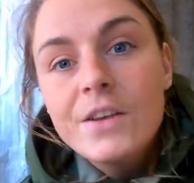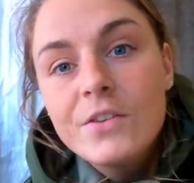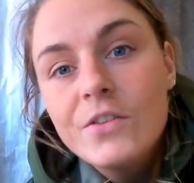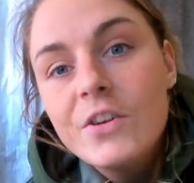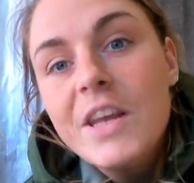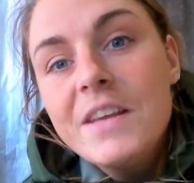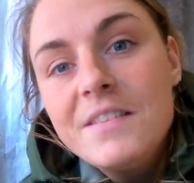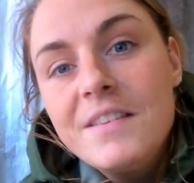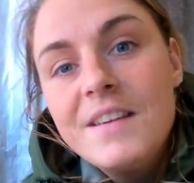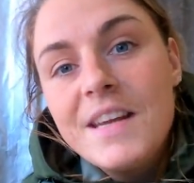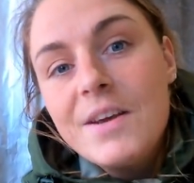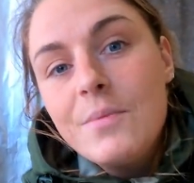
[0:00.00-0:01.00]
So
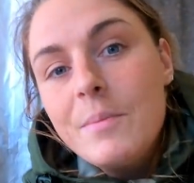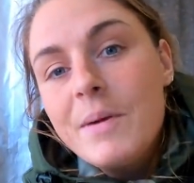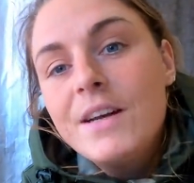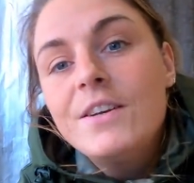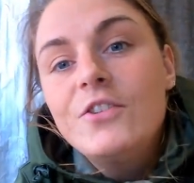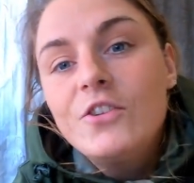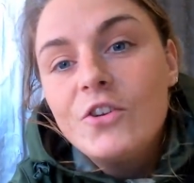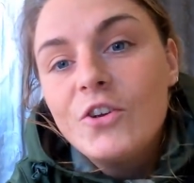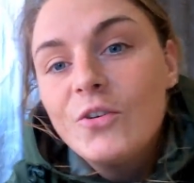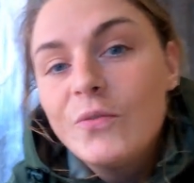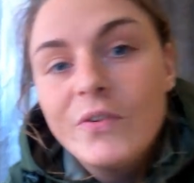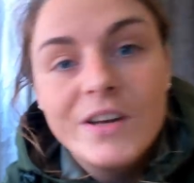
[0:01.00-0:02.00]
yesterday we managed
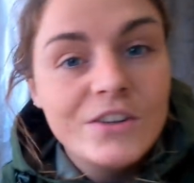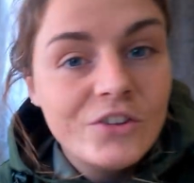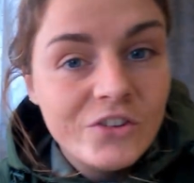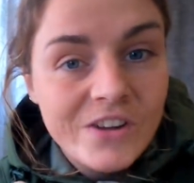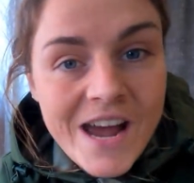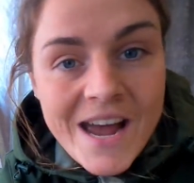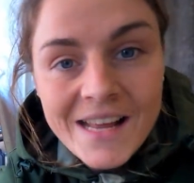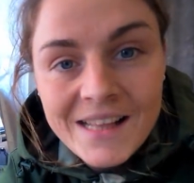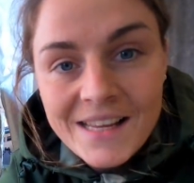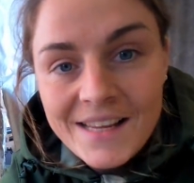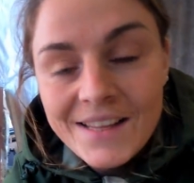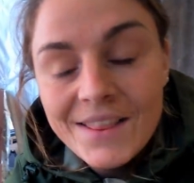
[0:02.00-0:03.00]
to finish
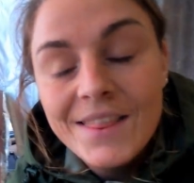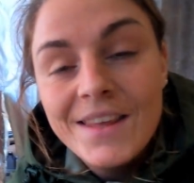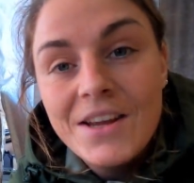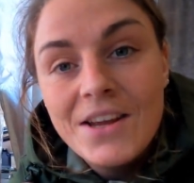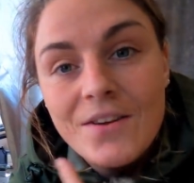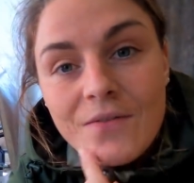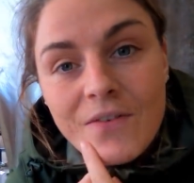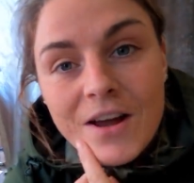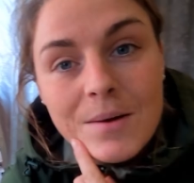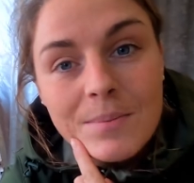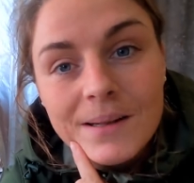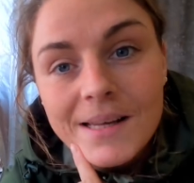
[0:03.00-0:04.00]
tiling the
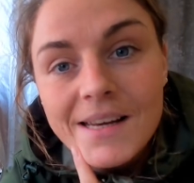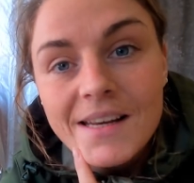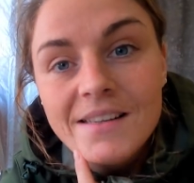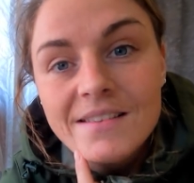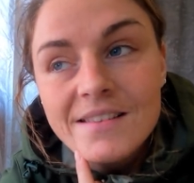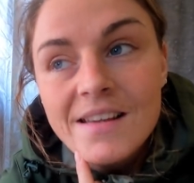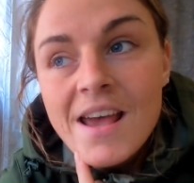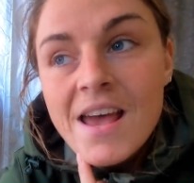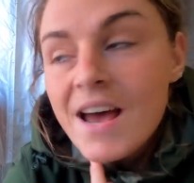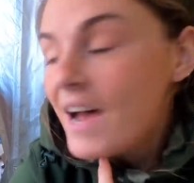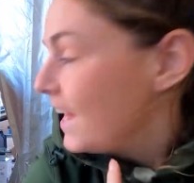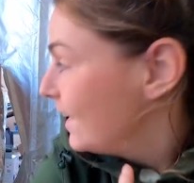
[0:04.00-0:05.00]
fireplace,
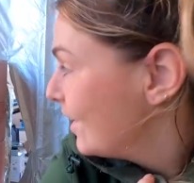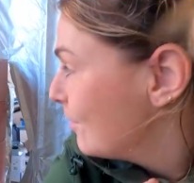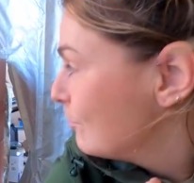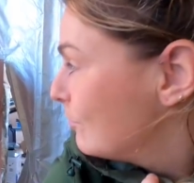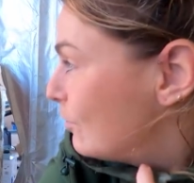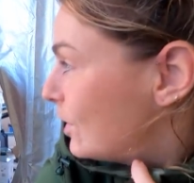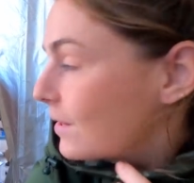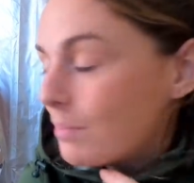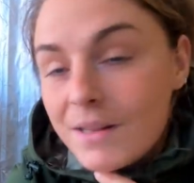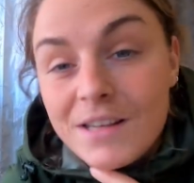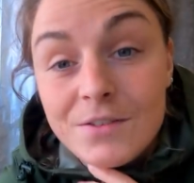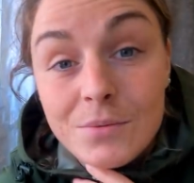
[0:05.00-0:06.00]
and I'm really
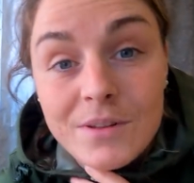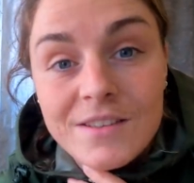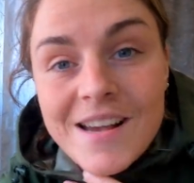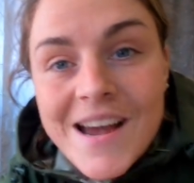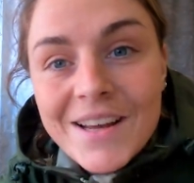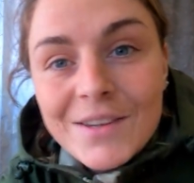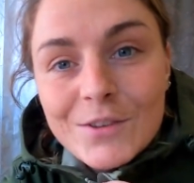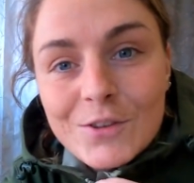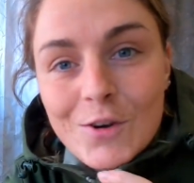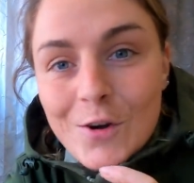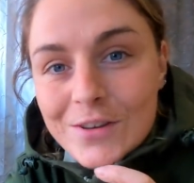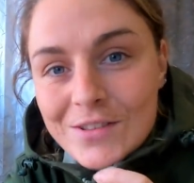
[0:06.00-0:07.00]
pleased with the tile
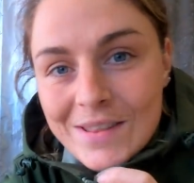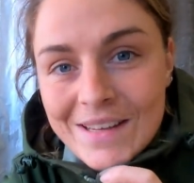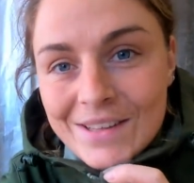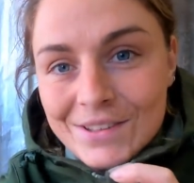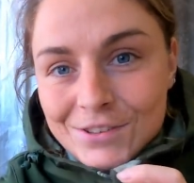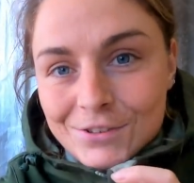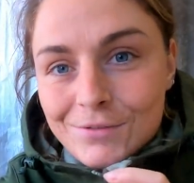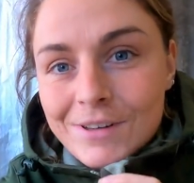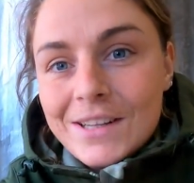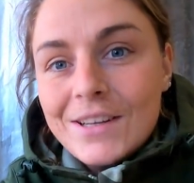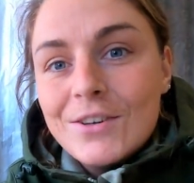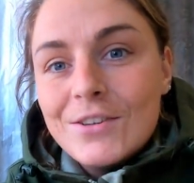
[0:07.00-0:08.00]
choice. I think it looks
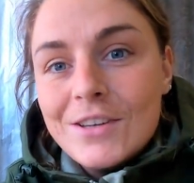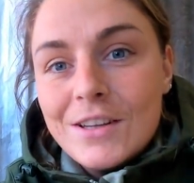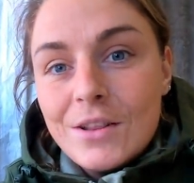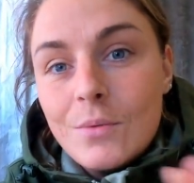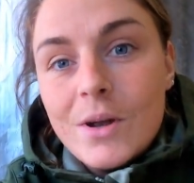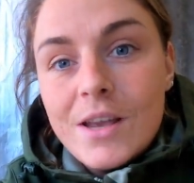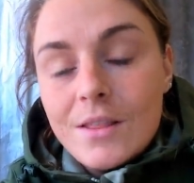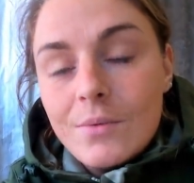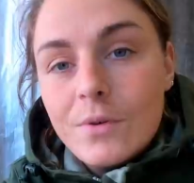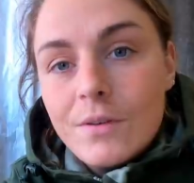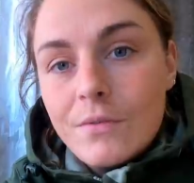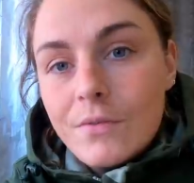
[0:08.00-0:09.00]
really good, and the way that
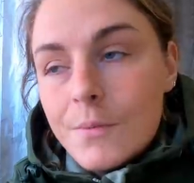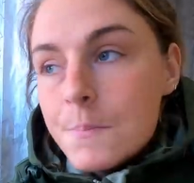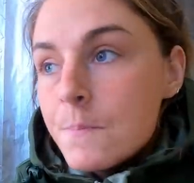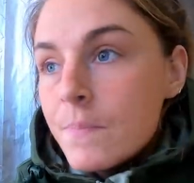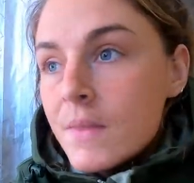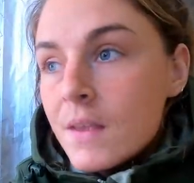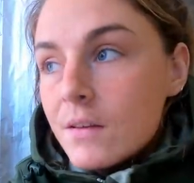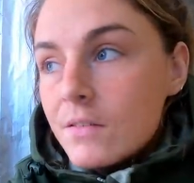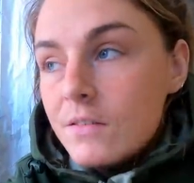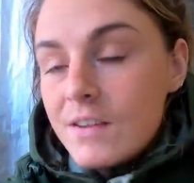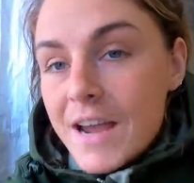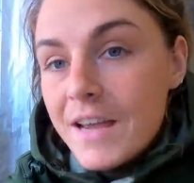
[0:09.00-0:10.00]
we've
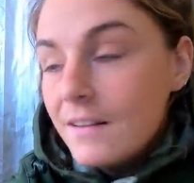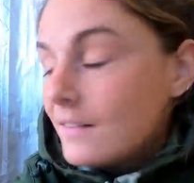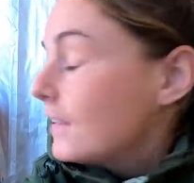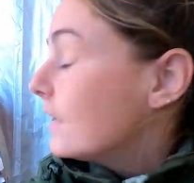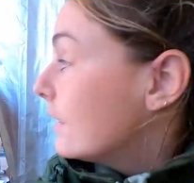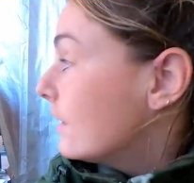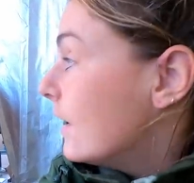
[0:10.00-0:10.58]
tiled it